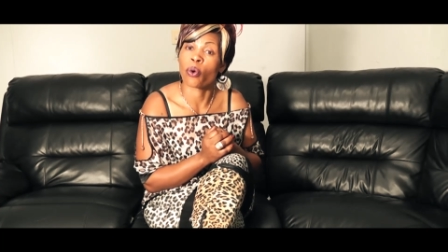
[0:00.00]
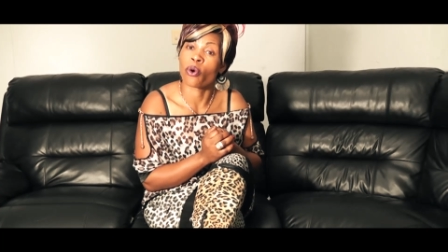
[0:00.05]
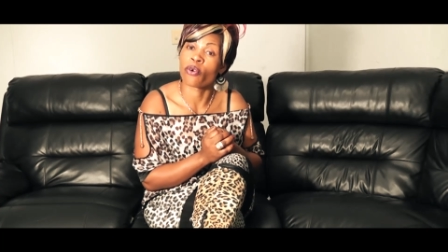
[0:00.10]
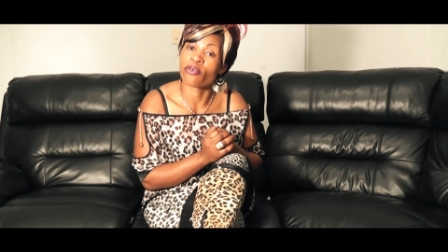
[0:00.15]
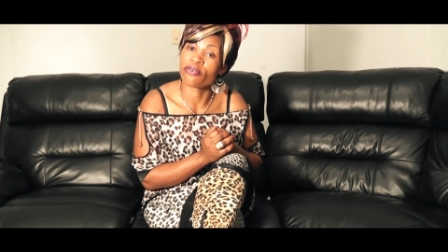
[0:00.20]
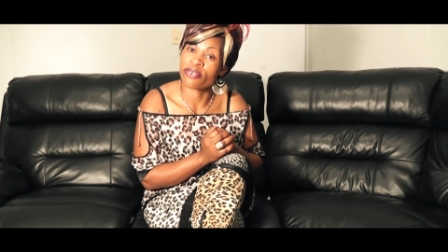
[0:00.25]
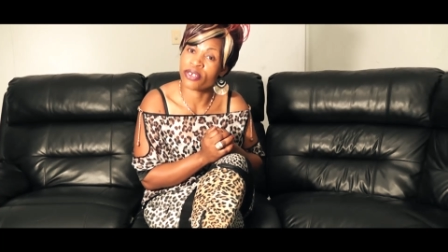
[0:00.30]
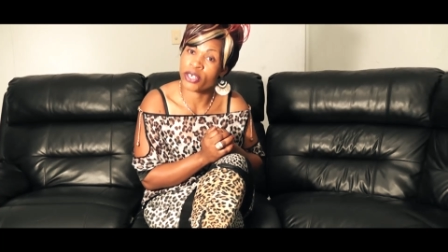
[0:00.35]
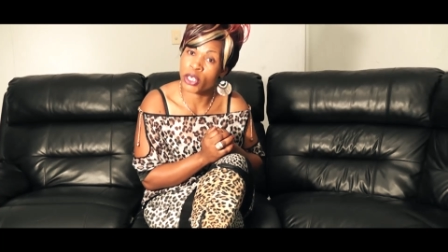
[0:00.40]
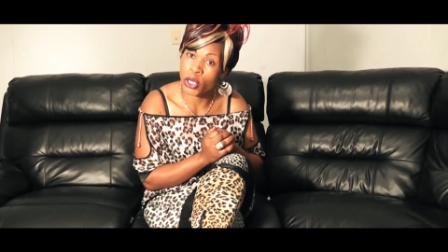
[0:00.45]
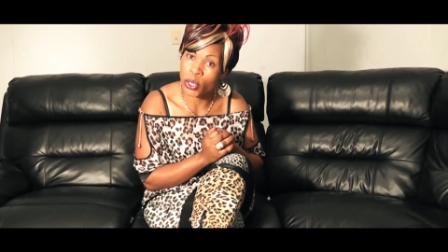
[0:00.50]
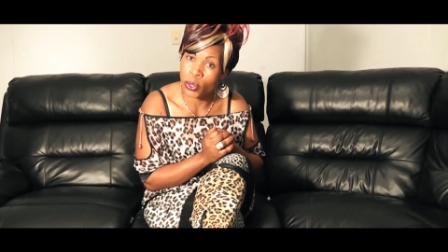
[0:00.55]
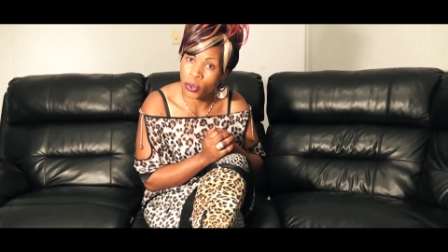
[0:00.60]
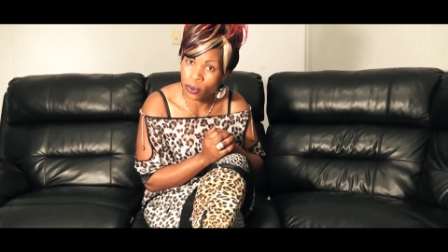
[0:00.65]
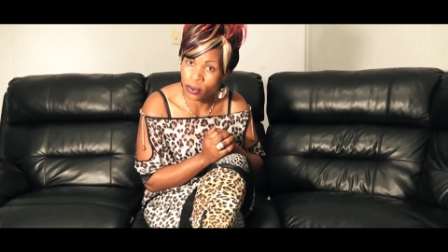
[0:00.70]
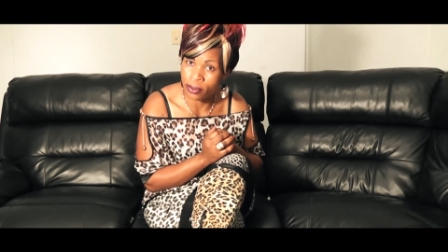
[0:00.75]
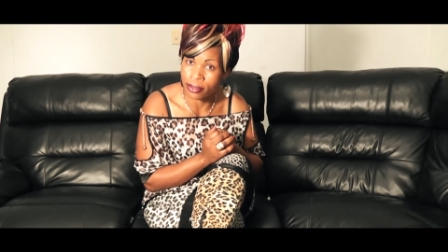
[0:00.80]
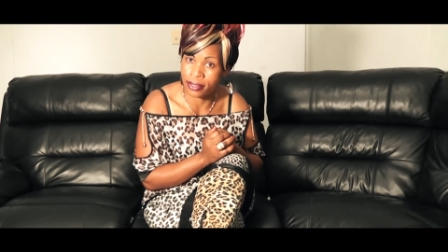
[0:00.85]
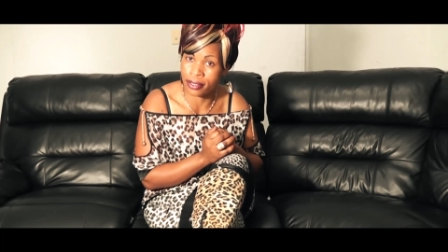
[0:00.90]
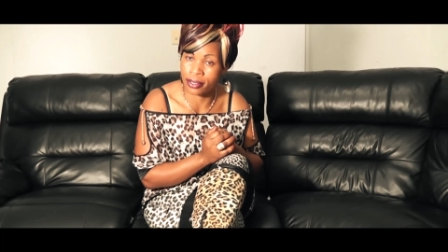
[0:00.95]

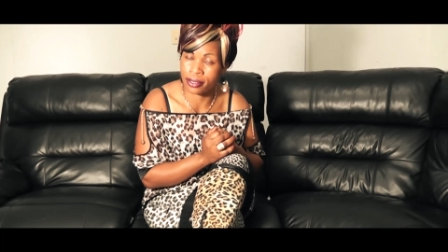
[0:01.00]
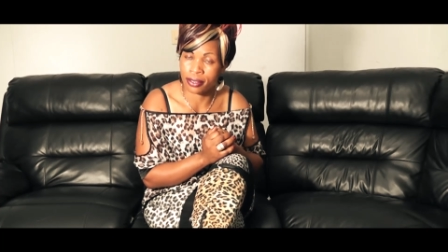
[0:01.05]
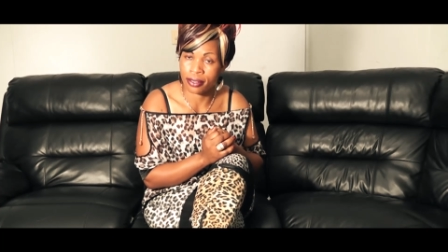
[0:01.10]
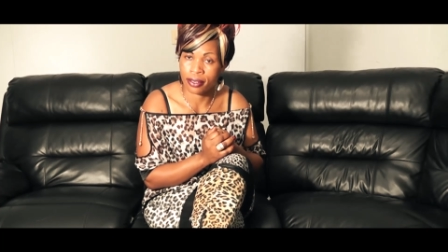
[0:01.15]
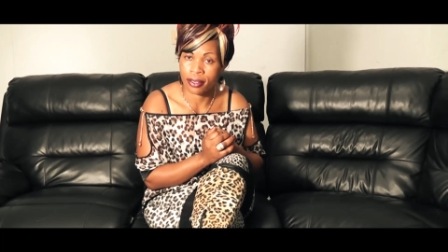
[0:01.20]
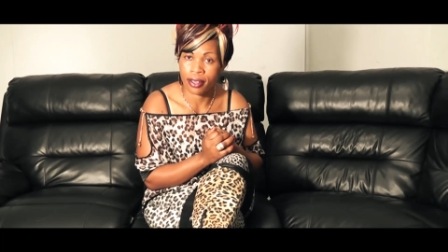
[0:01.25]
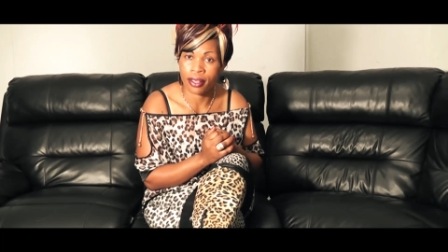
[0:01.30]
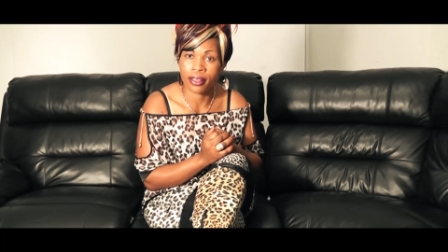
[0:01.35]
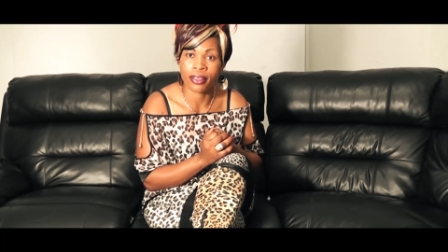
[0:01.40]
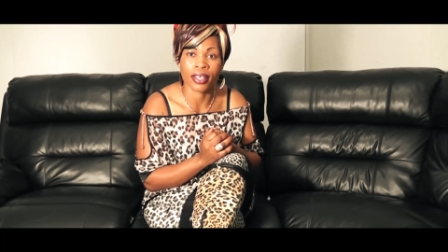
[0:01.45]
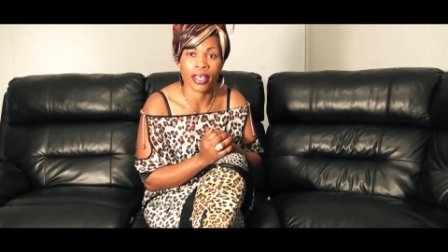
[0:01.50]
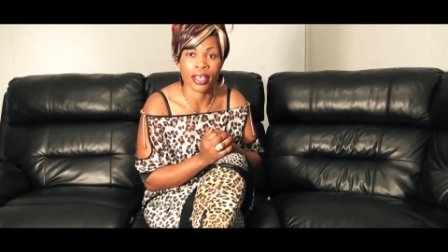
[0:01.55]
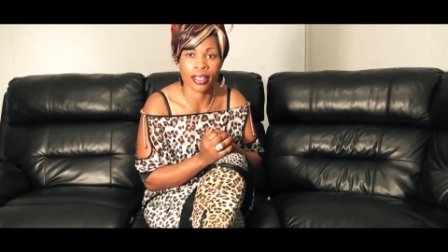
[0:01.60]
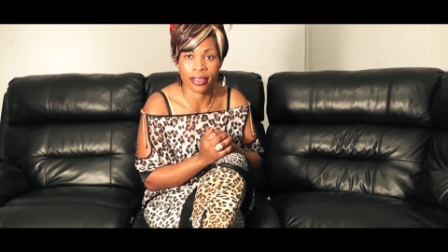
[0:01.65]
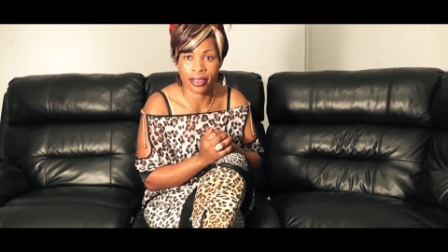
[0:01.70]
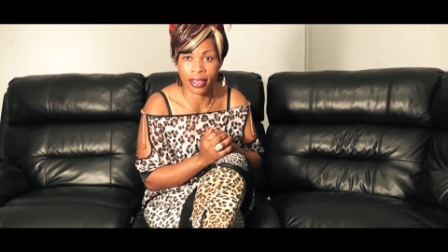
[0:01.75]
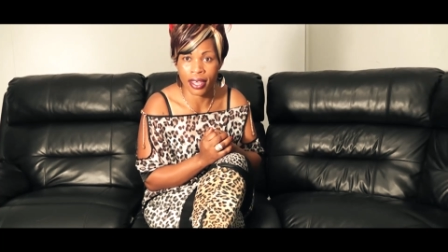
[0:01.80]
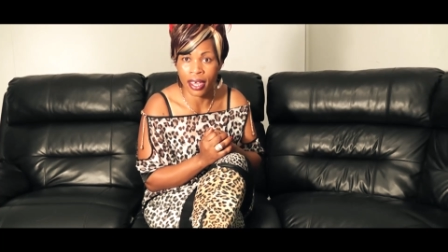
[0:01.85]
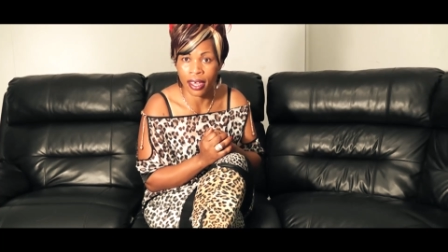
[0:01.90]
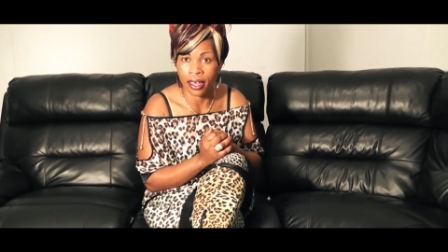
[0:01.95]
confuse the
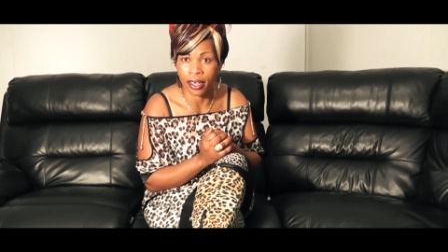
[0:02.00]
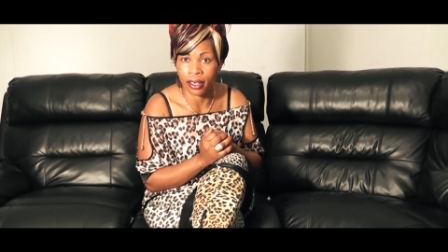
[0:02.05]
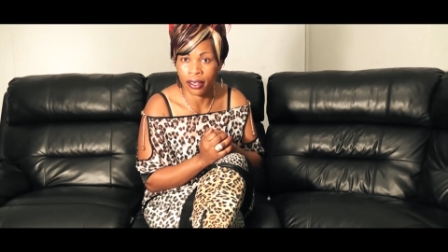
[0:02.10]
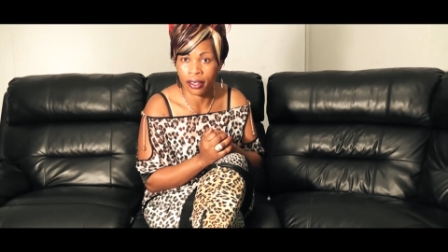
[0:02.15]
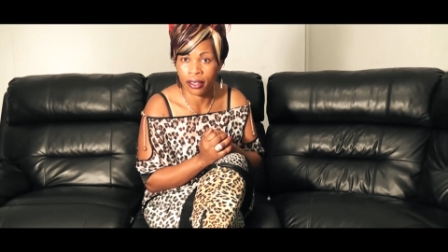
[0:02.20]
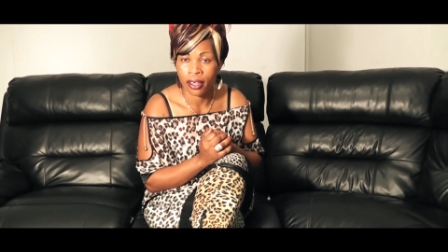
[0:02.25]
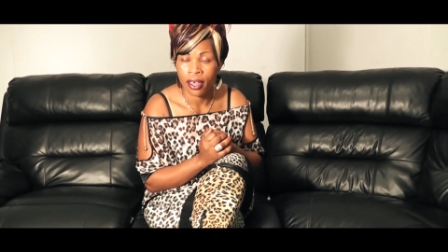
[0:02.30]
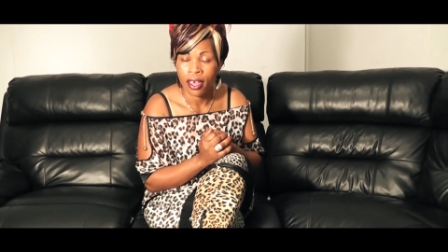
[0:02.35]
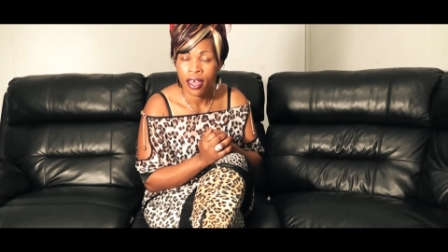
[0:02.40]
thing.